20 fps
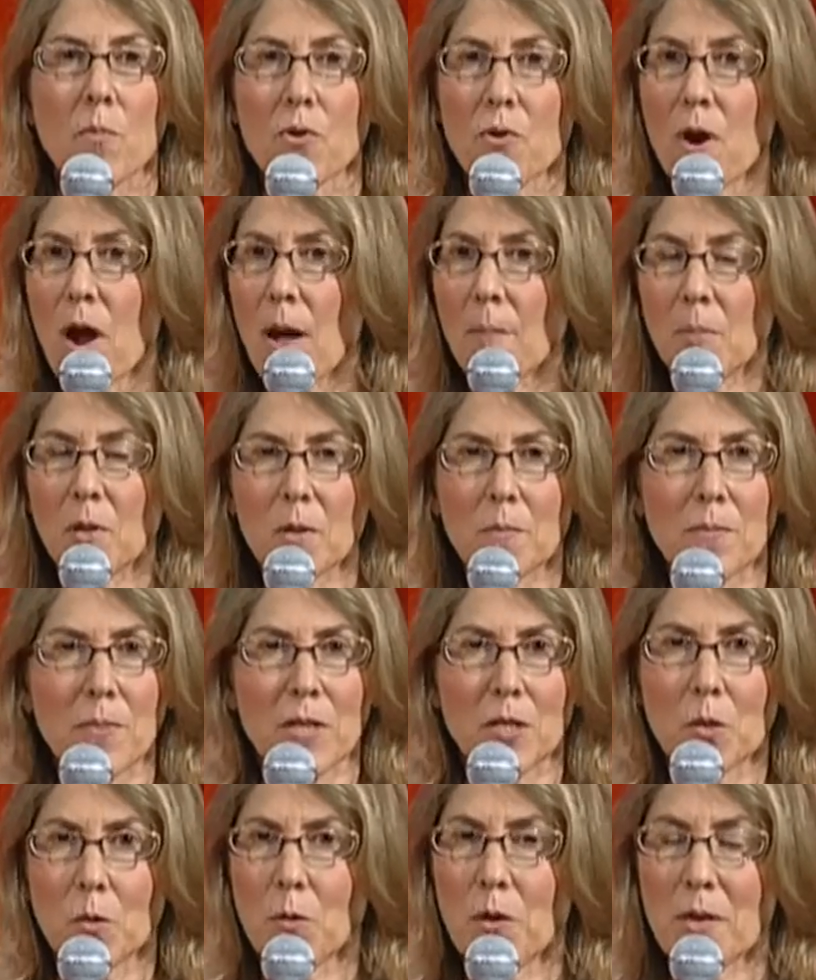problem
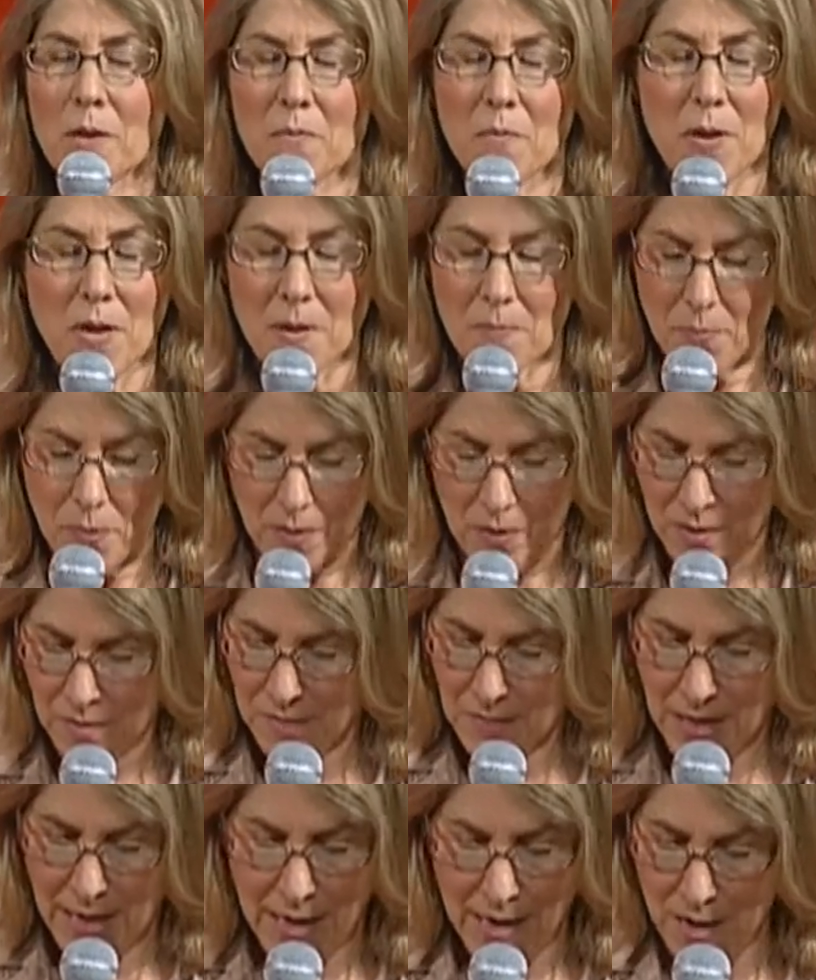between people
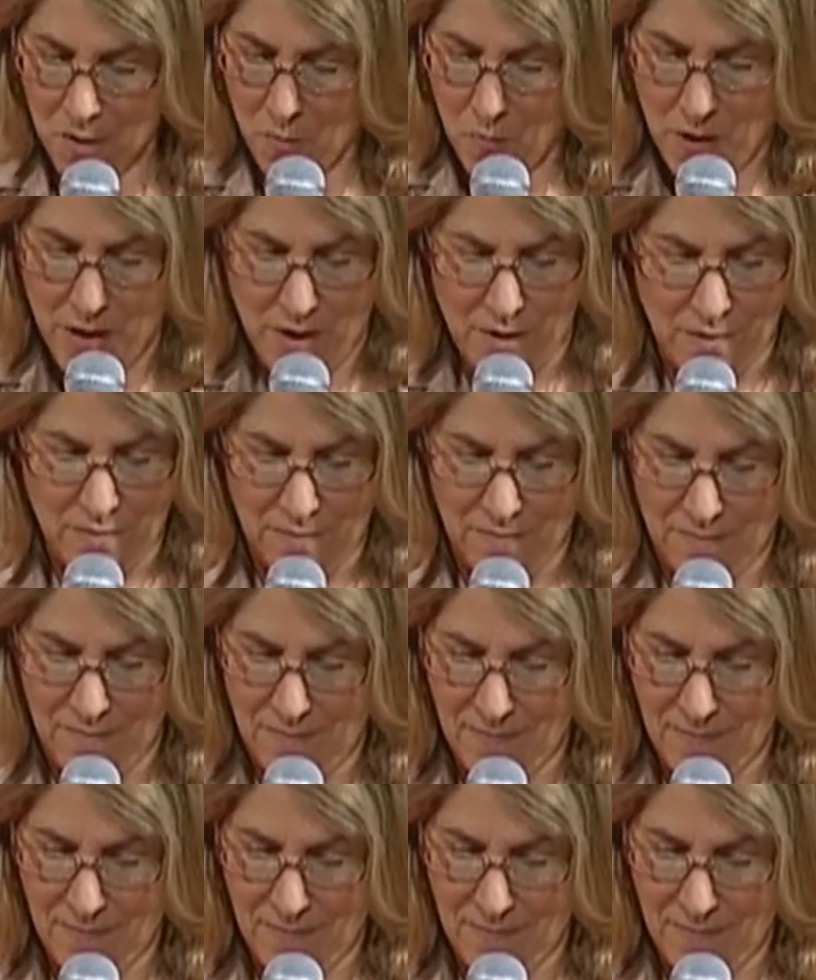anywhere.